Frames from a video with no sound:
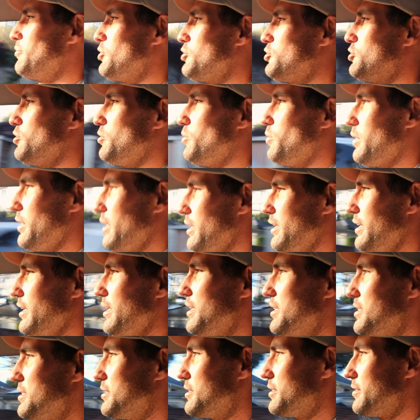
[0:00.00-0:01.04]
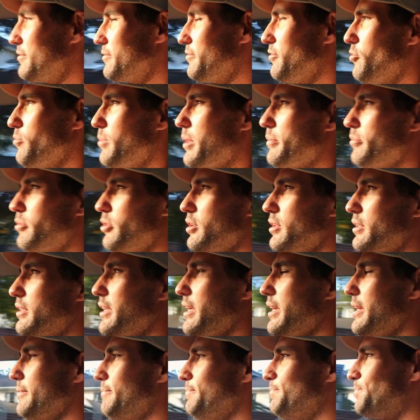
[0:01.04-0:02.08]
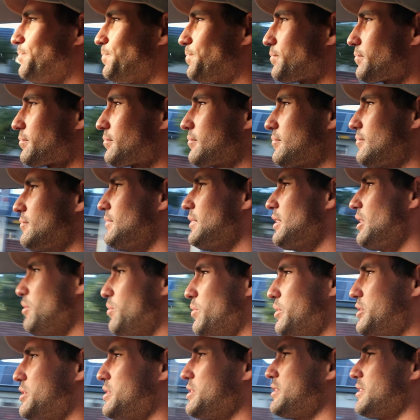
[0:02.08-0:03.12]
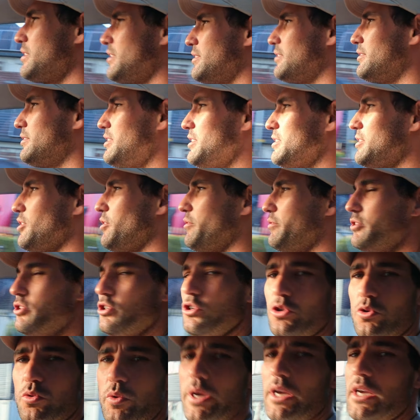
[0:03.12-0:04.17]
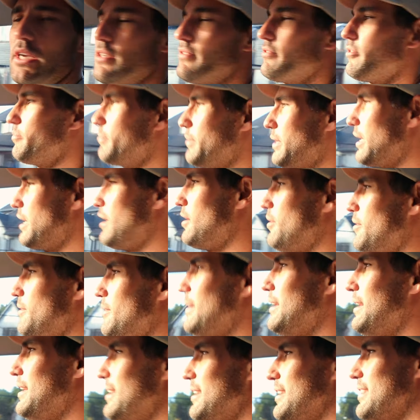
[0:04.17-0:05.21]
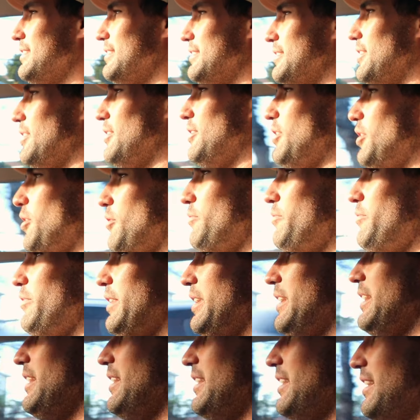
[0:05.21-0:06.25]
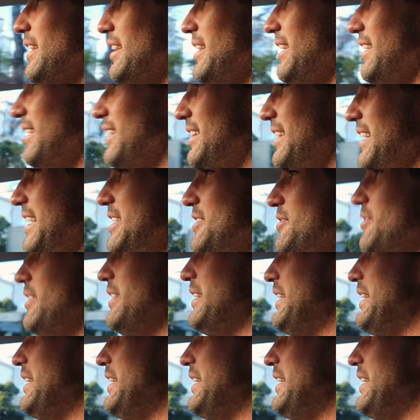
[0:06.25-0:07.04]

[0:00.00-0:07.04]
not sure what it is for my birthday which is in just over two weeks from now so hopefully things will